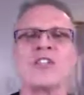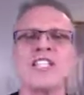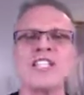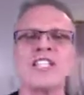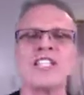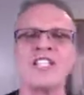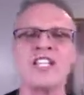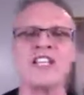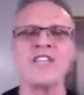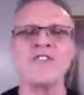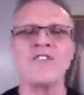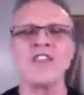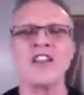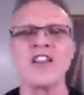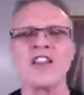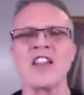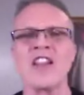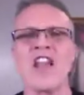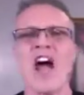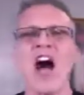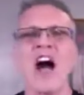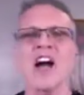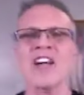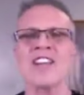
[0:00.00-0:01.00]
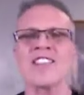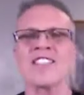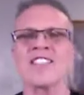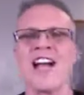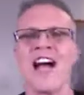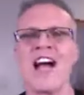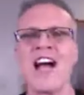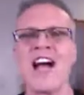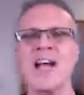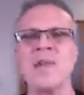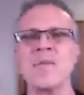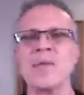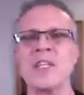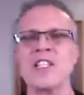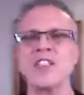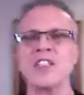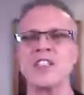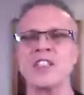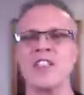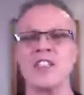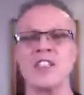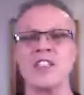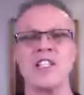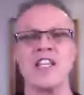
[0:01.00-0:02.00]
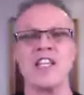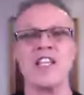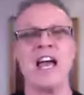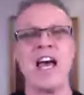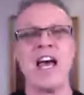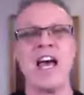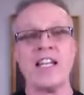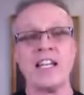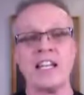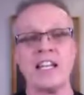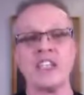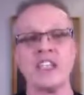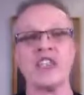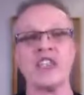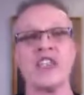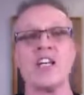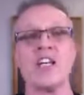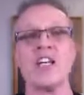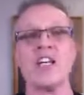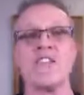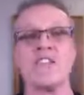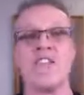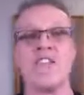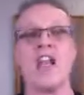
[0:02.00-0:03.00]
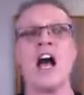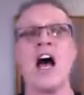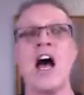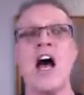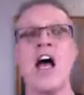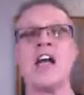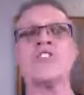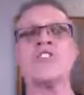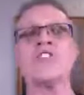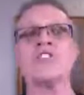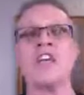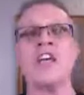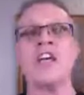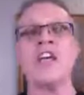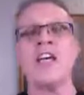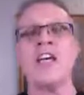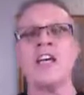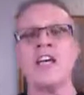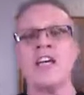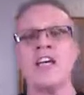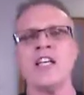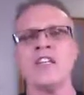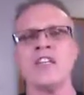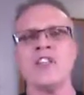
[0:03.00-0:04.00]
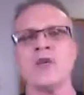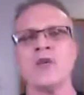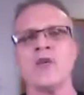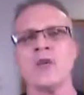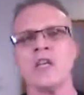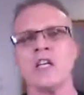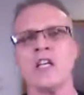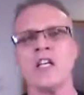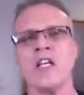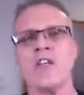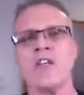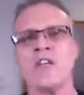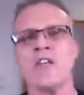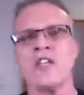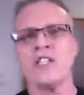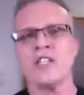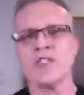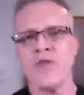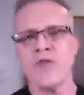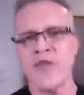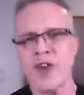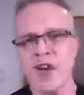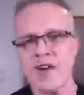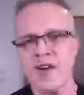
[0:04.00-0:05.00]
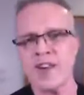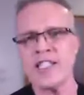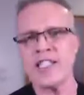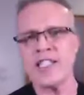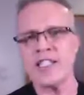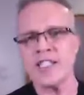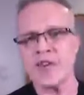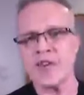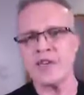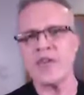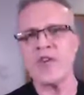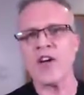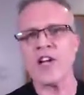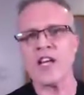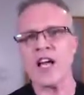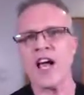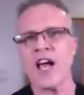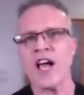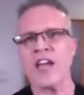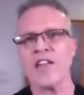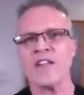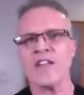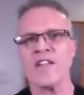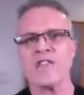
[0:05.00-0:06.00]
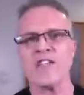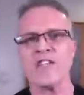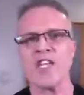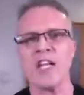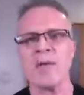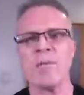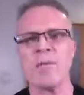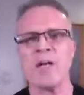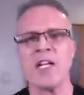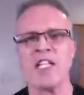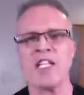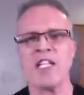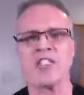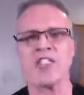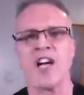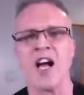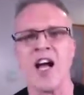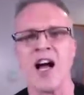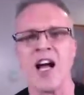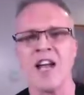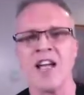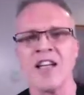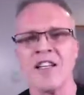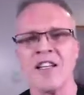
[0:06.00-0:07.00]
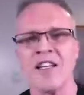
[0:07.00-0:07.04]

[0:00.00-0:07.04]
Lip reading: He's lived a long time and has certainly had his share of loss, as you will hear in this very different kind of 10-minute talk.